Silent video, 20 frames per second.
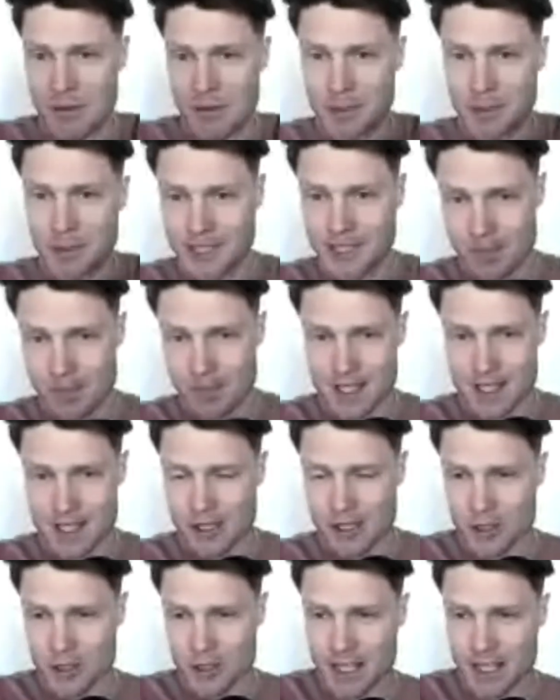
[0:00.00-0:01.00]
built up that
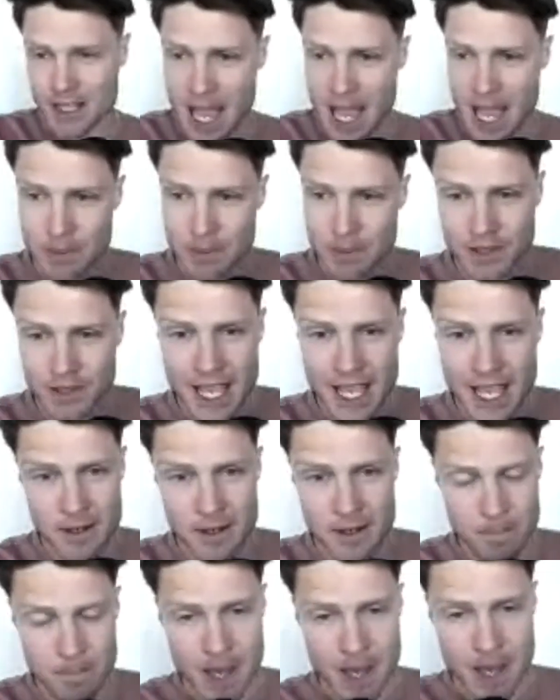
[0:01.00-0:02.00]
social capital yet,
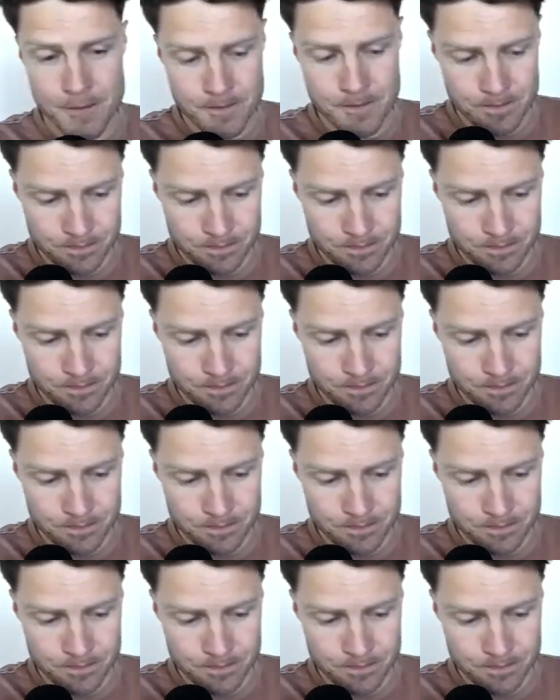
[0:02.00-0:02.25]
but